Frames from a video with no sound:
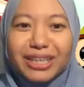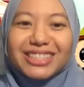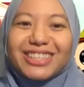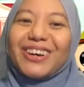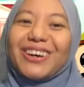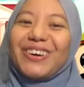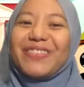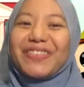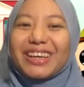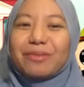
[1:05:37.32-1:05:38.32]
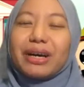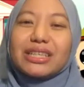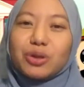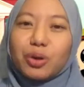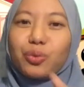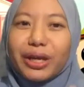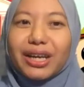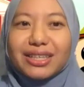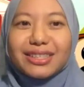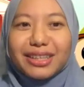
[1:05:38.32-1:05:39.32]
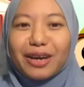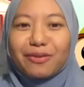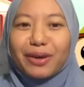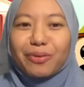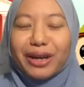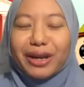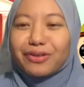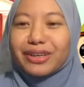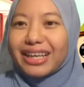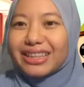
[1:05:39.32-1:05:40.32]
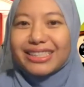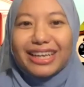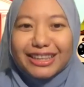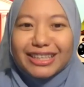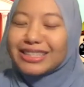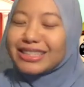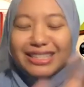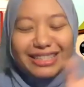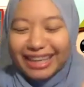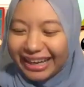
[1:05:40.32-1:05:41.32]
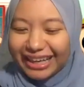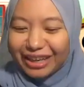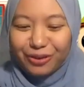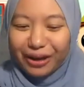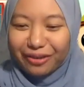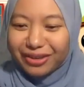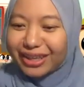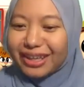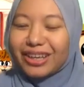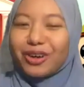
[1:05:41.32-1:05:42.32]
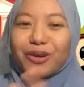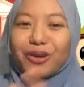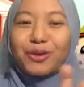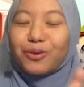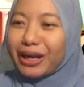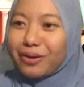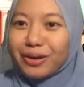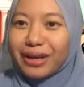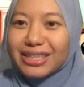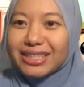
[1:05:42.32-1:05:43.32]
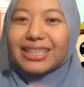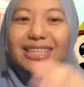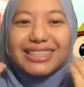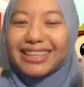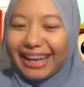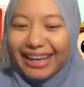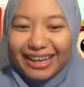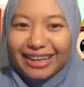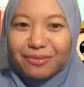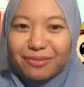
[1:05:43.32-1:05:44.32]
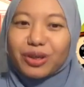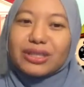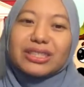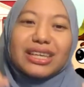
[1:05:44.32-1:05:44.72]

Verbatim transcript: So, but don't wait until they have like whatever latest latest. Just get it if you have it, or if you know anyone has it, get it because